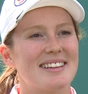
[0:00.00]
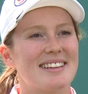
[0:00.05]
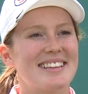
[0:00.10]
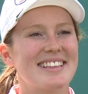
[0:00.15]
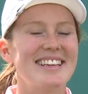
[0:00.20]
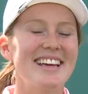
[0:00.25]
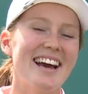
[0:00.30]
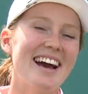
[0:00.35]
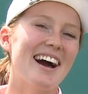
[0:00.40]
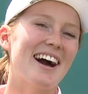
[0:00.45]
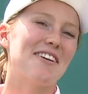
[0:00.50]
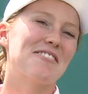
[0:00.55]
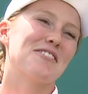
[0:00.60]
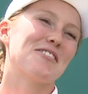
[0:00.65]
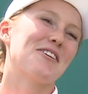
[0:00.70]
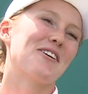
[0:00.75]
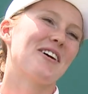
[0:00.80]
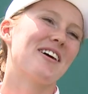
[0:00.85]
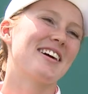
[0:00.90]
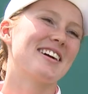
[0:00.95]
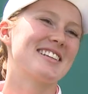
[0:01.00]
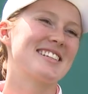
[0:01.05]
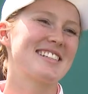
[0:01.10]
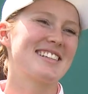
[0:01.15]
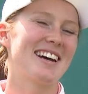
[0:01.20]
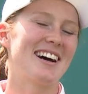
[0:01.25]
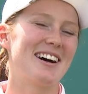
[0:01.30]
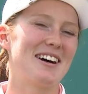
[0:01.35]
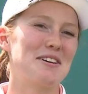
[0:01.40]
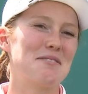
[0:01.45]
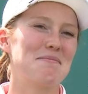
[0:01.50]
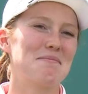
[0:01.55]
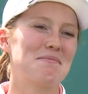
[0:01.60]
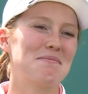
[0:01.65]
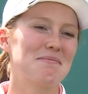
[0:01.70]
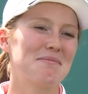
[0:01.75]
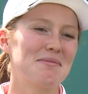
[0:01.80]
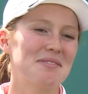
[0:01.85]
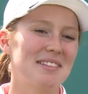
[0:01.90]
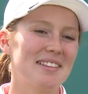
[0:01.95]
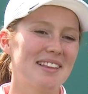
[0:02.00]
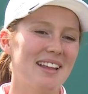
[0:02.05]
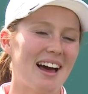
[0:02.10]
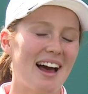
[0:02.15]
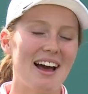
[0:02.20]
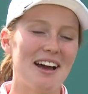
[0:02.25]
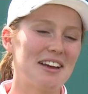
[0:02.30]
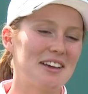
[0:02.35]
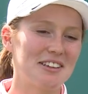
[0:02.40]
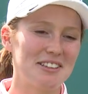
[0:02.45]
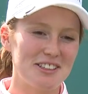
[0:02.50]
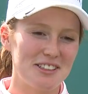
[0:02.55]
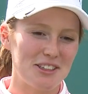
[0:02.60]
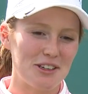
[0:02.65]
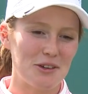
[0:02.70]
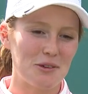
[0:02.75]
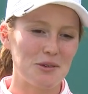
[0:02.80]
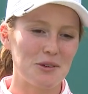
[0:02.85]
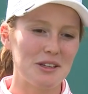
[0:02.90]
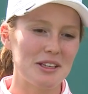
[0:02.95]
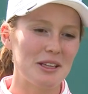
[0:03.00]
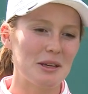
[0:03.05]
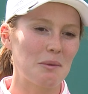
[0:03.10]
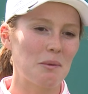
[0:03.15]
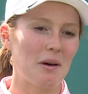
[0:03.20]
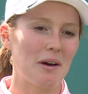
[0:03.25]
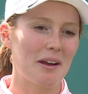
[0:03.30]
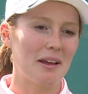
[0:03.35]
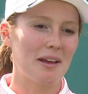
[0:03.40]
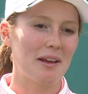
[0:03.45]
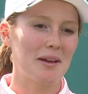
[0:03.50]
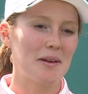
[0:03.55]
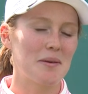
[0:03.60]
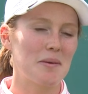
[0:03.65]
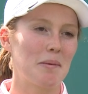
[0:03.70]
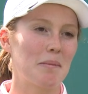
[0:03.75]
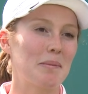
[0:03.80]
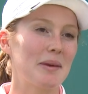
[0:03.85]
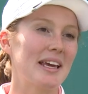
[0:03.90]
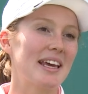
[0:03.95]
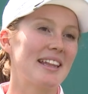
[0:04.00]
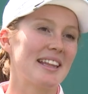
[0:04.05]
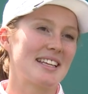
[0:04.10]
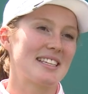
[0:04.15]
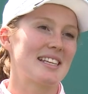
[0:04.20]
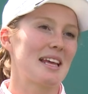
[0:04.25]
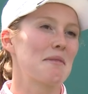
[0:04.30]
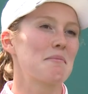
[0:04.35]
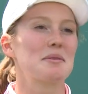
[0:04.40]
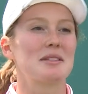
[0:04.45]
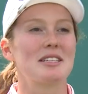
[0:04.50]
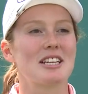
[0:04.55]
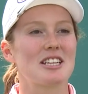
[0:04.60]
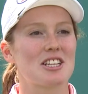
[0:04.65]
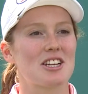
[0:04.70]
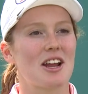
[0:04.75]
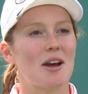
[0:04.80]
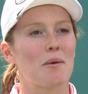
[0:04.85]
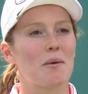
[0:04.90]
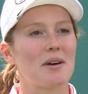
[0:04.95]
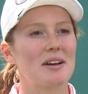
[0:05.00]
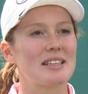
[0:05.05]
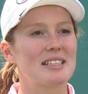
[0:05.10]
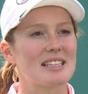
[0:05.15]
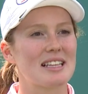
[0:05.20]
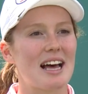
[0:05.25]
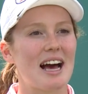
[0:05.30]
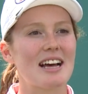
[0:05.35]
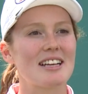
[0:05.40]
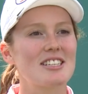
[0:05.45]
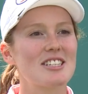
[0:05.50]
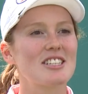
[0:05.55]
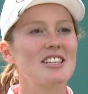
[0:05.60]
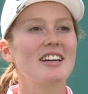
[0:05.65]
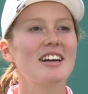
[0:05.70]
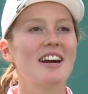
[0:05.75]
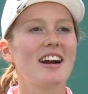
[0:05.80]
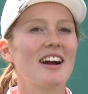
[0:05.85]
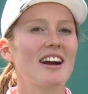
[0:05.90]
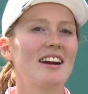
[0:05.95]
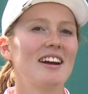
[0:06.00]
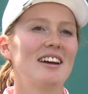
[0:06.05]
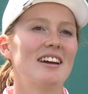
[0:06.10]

Yeah, of course. I, you know, really want to be in the same position I was last year.